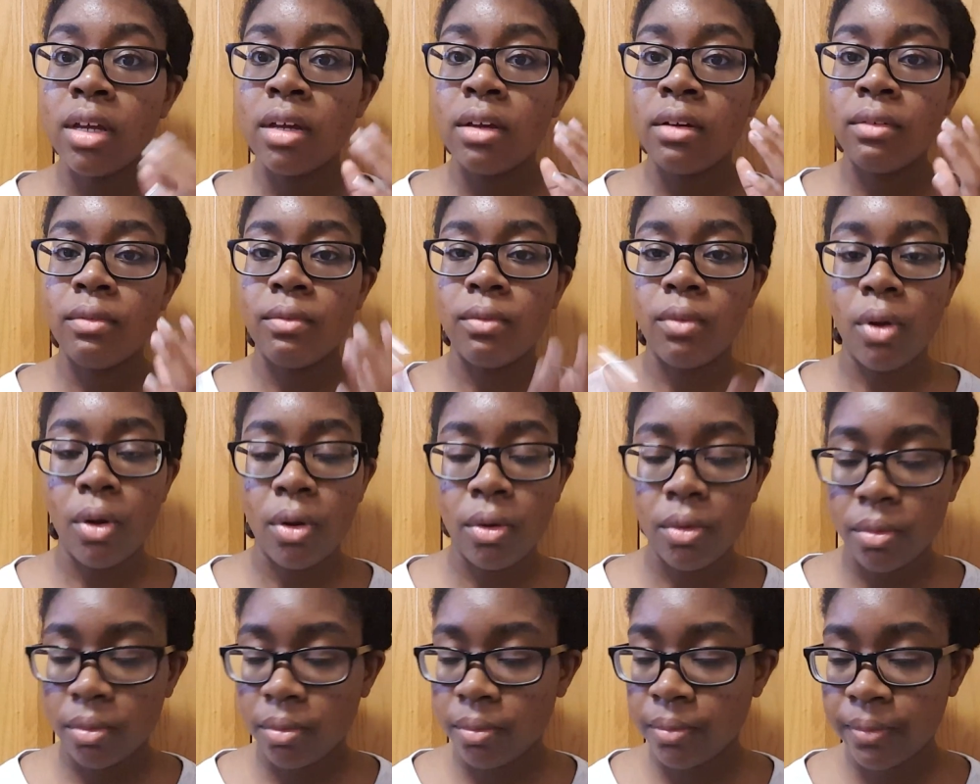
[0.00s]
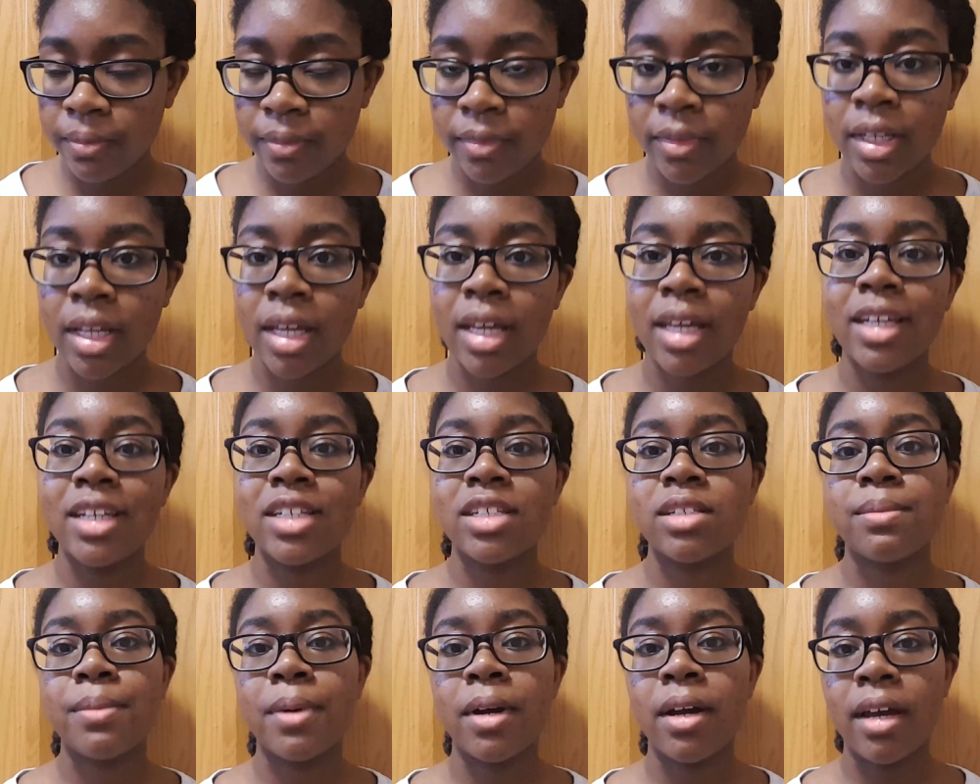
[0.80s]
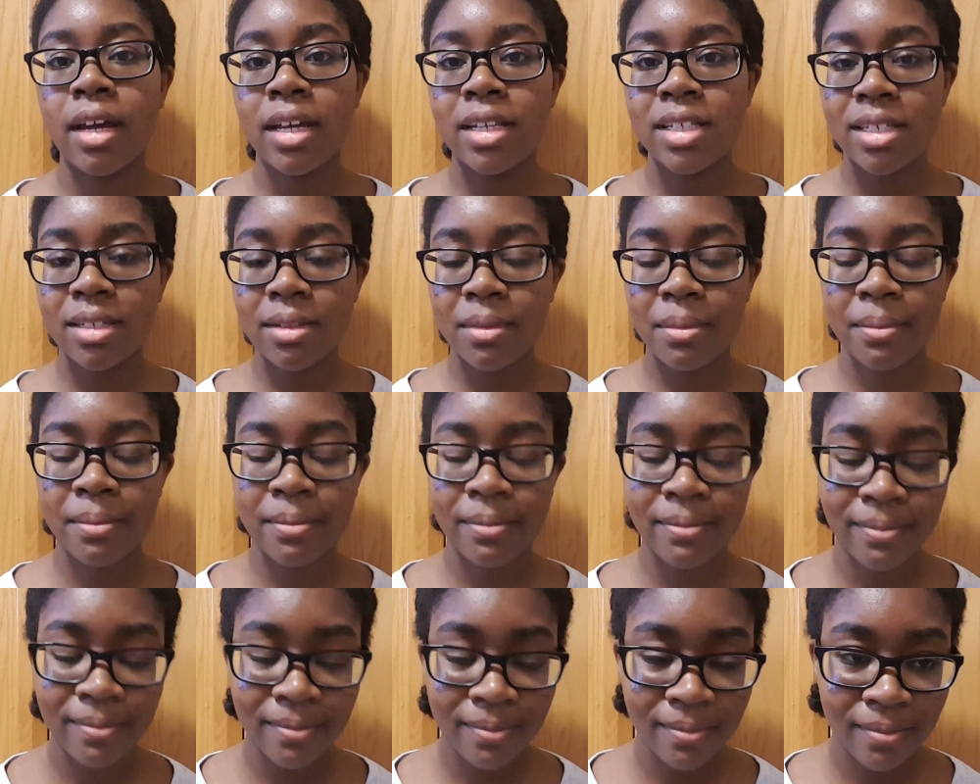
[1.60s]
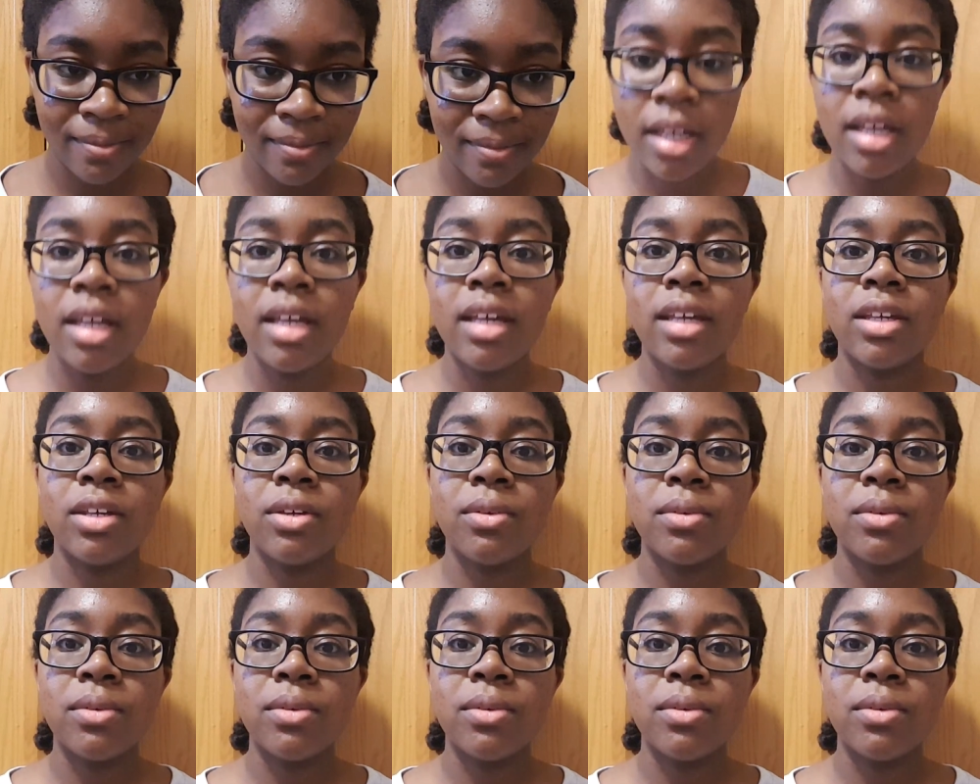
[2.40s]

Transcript: Row. It is and you